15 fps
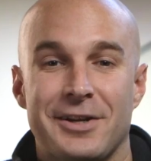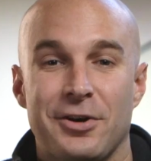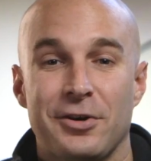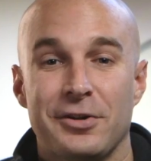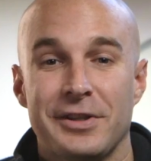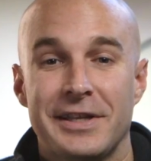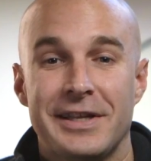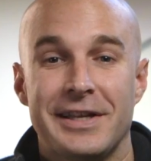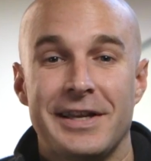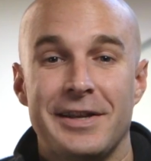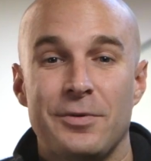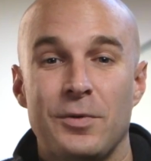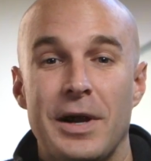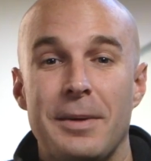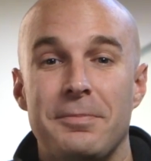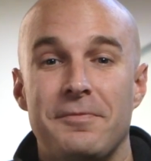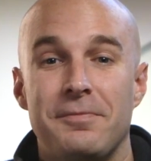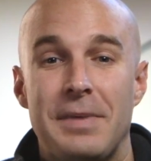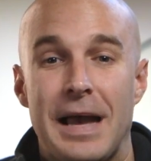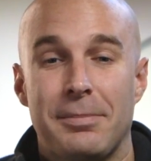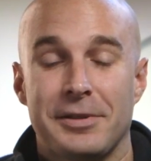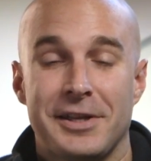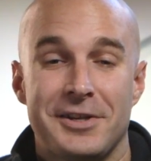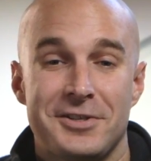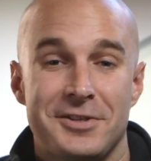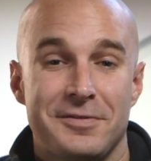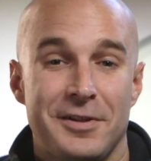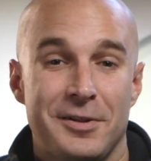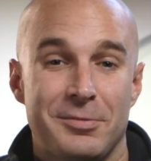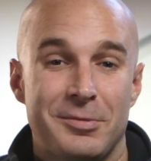currently a web application
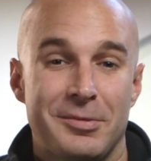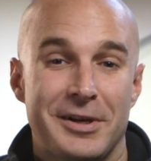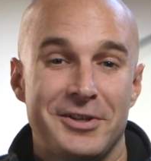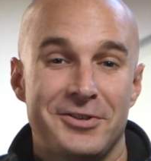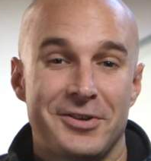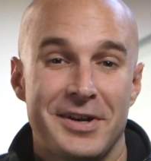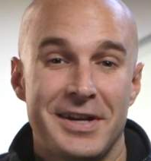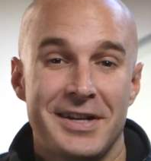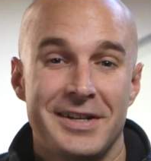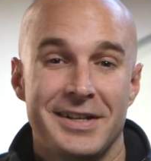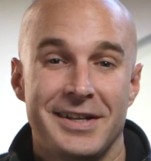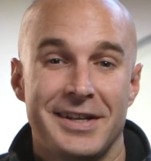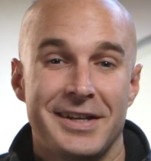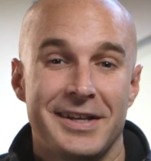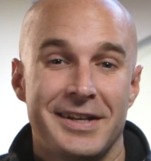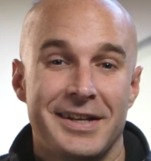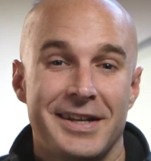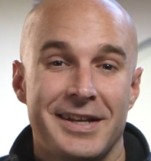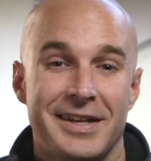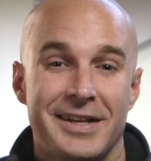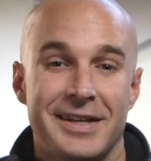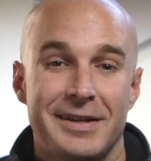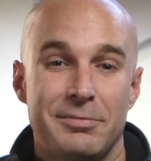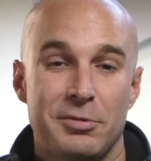developer by trade and a